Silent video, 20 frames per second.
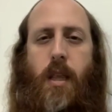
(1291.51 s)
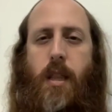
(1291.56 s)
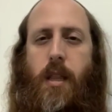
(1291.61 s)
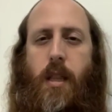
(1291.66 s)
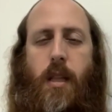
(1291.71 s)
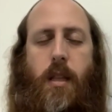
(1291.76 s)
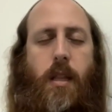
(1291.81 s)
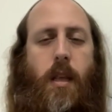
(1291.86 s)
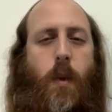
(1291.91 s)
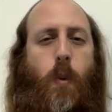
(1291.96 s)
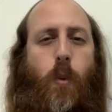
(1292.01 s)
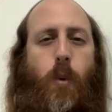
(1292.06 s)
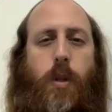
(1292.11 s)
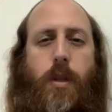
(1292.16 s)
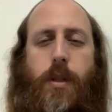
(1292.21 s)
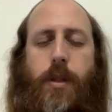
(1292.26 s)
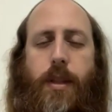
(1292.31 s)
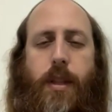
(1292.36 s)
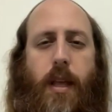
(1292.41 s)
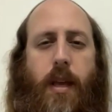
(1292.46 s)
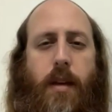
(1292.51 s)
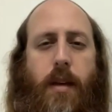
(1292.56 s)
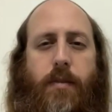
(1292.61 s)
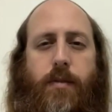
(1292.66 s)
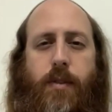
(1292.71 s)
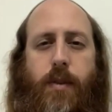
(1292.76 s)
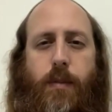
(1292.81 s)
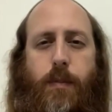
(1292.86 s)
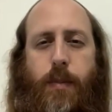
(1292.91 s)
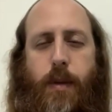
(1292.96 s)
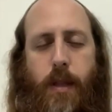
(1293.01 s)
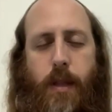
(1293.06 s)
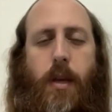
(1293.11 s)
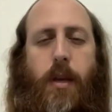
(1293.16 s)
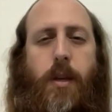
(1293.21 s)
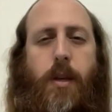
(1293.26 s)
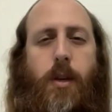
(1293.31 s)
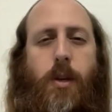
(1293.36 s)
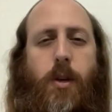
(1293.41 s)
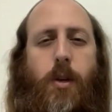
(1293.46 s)
that they will never
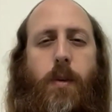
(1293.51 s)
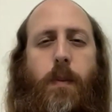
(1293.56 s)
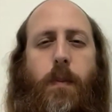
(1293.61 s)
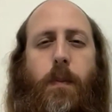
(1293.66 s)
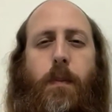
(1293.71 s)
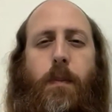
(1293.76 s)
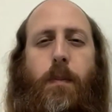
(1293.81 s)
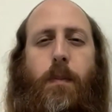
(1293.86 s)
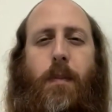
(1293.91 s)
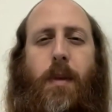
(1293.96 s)
be the same.